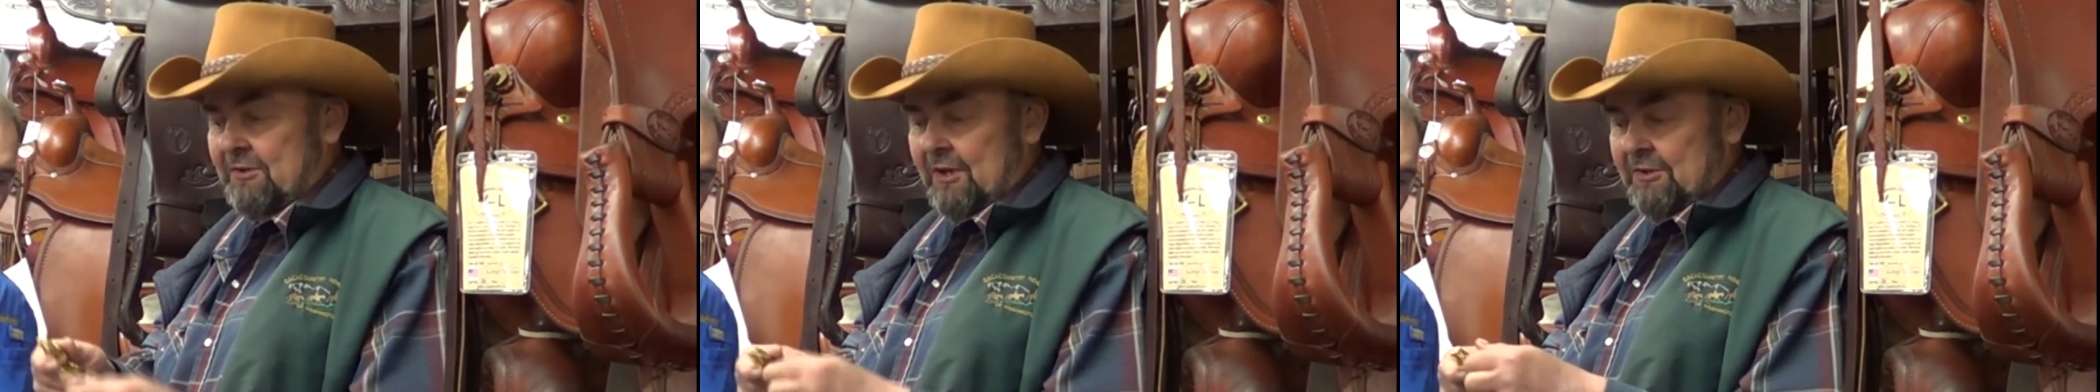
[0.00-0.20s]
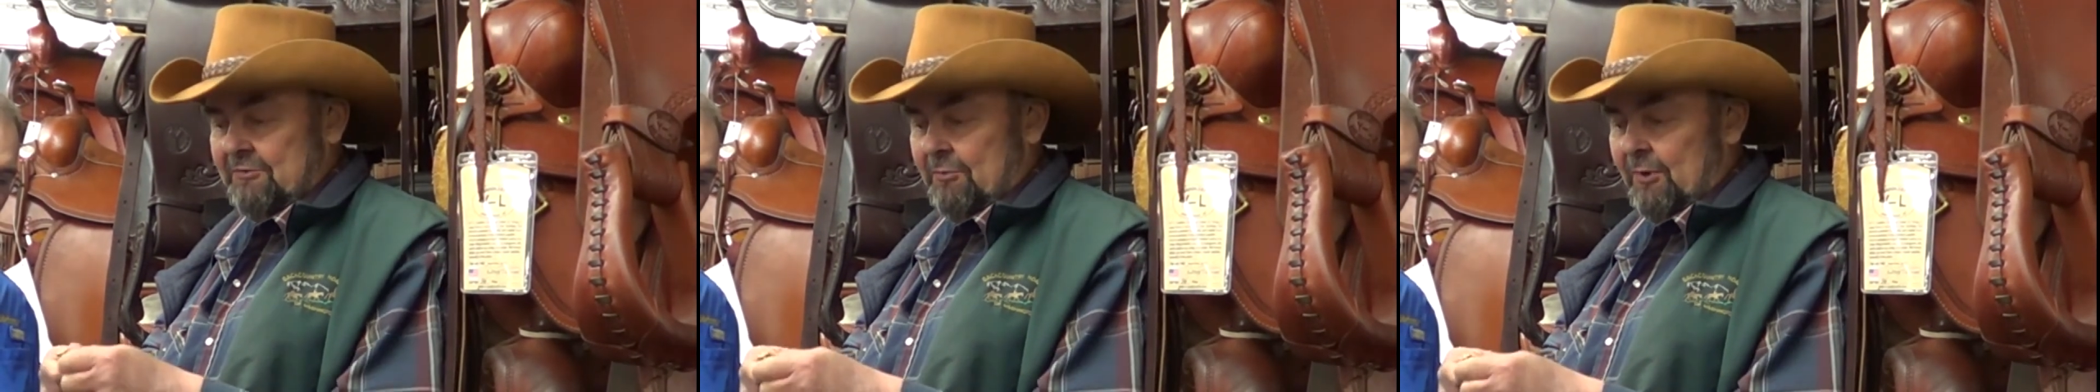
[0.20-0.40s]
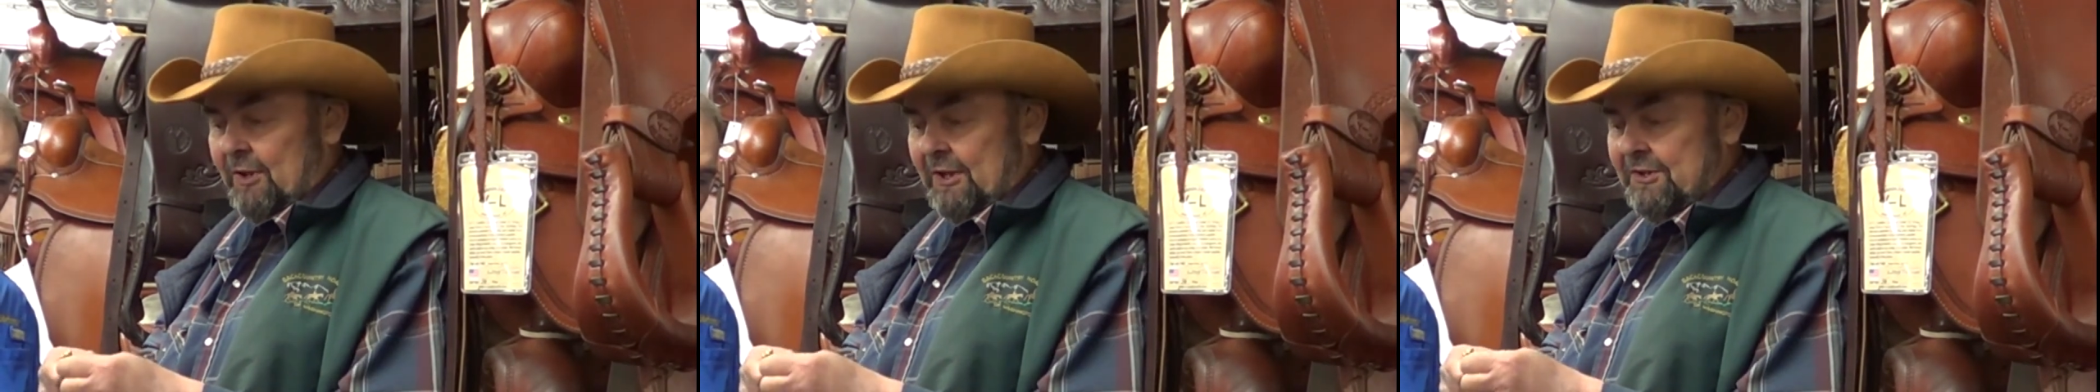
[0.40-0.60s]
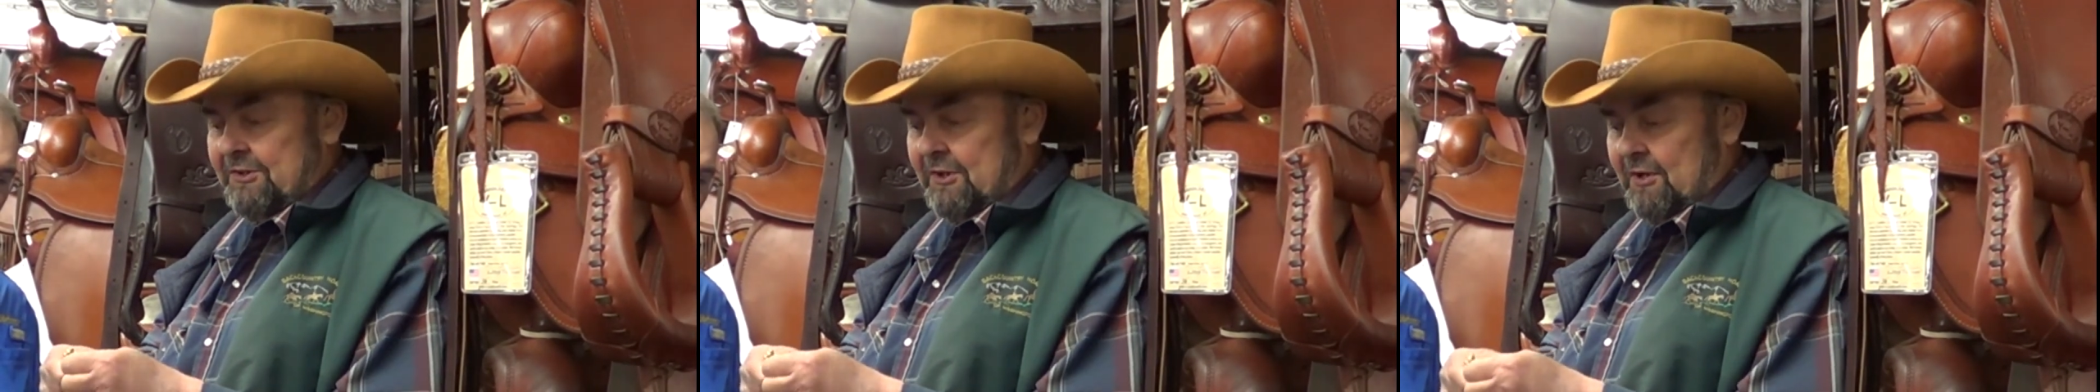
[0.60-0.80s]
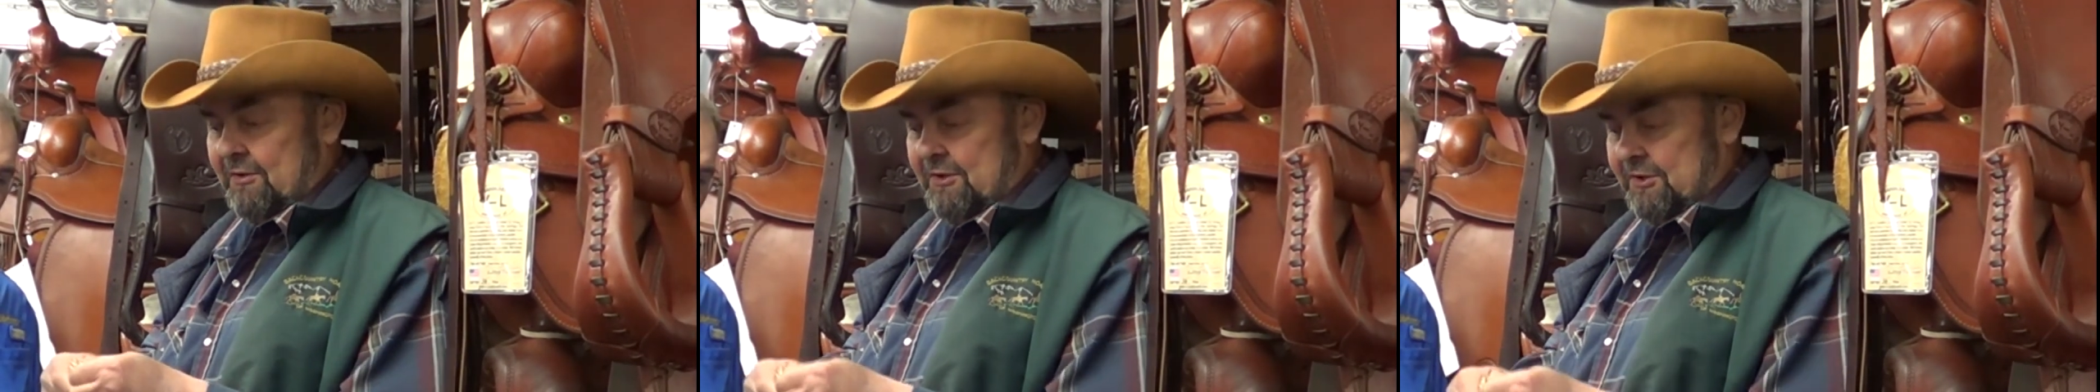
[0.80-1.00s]
it's real
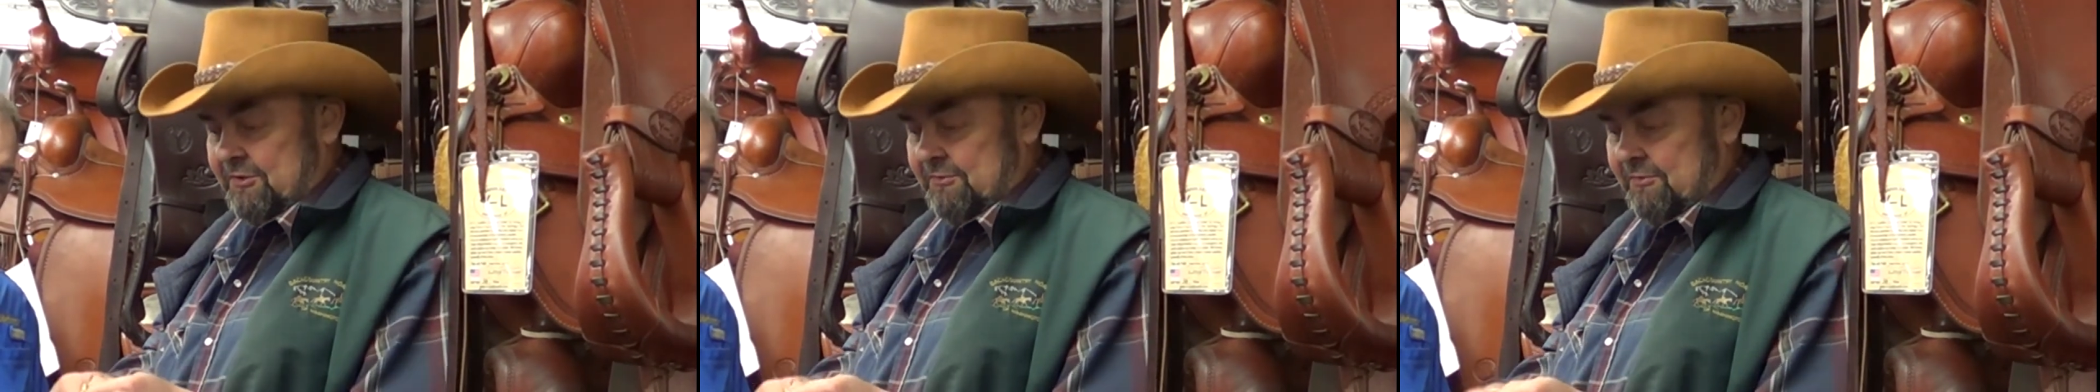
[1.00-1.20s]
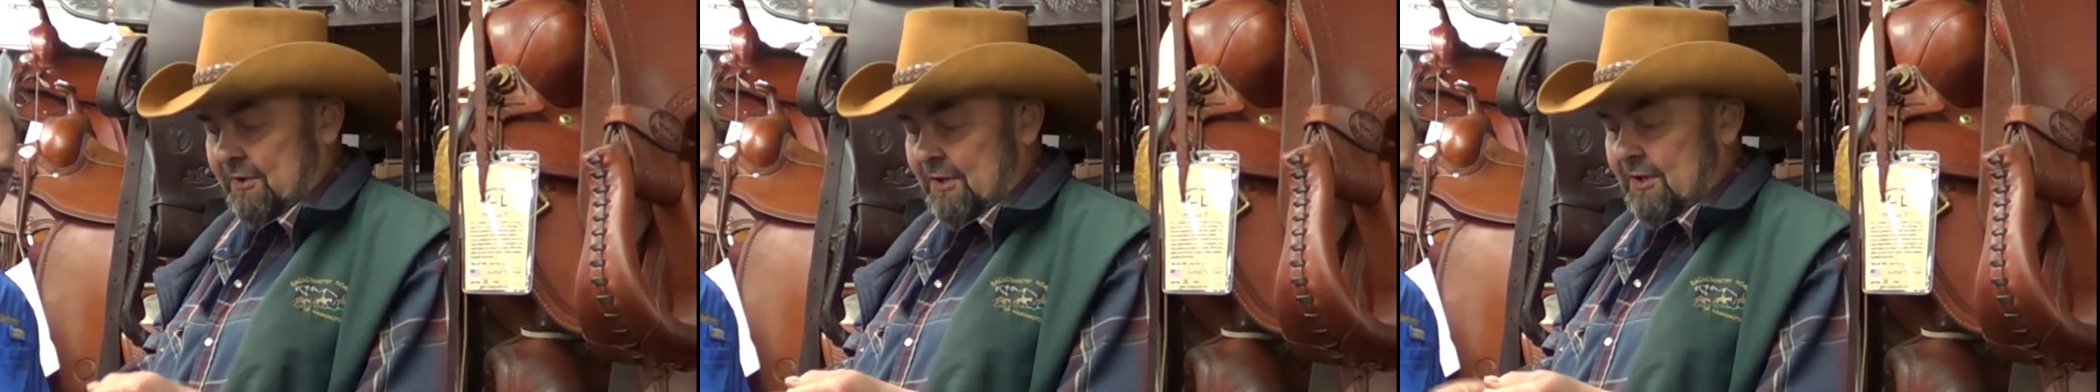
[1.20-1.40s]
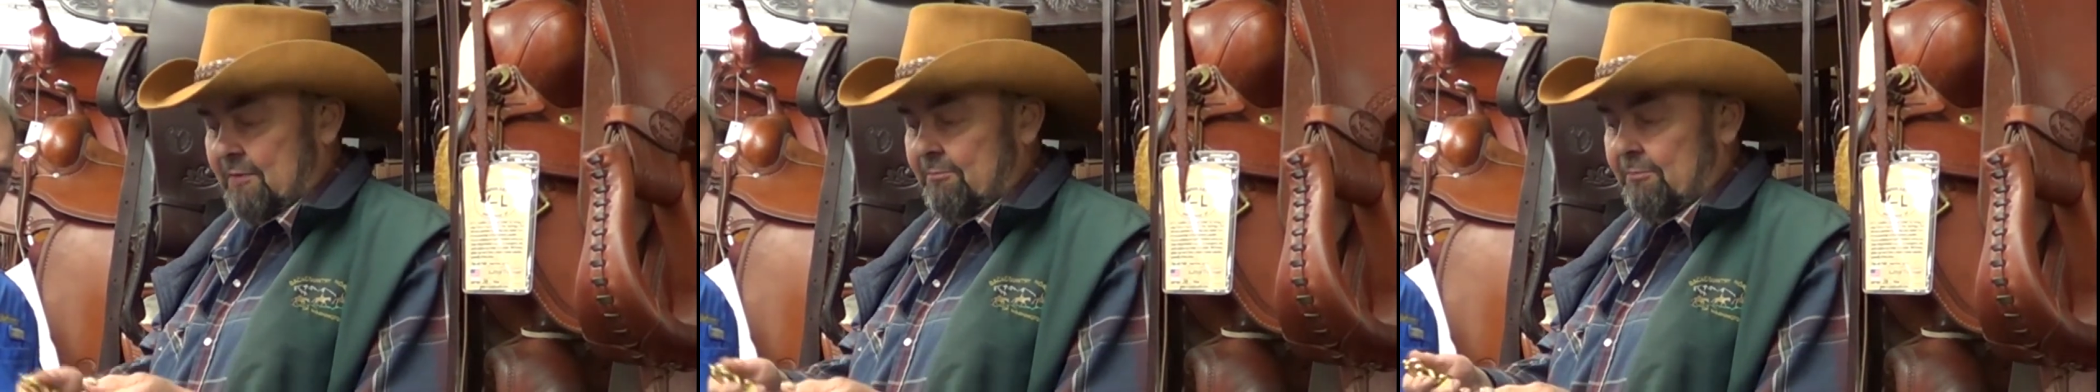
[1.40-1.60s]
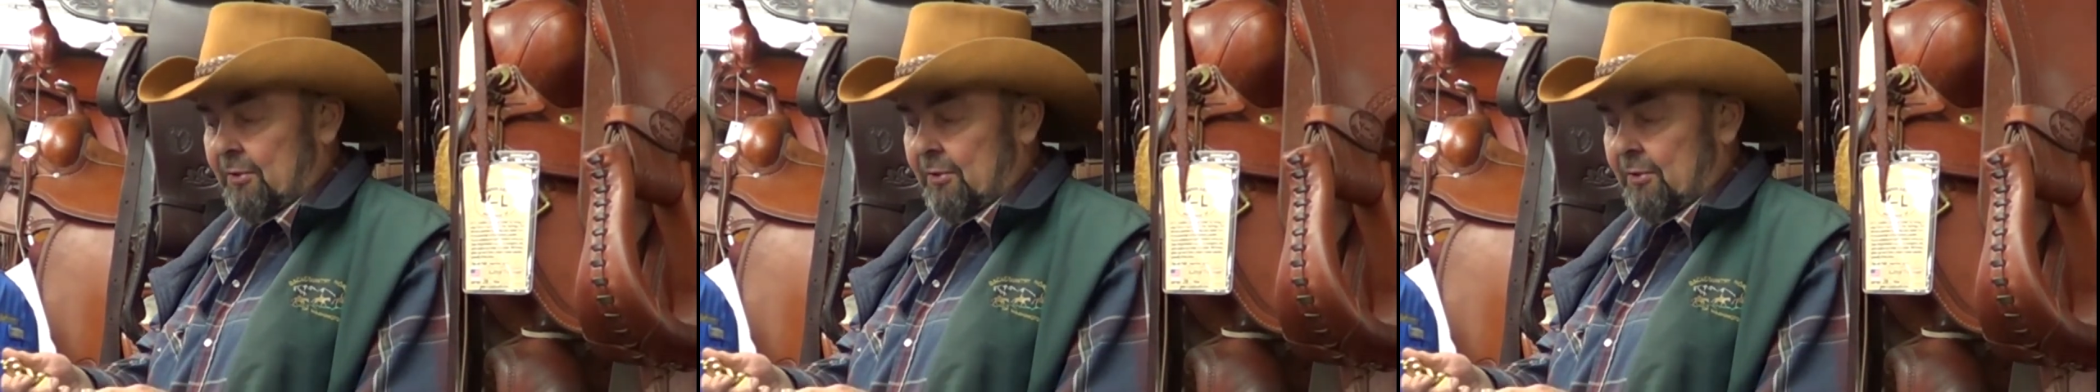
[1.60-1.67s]
easy to just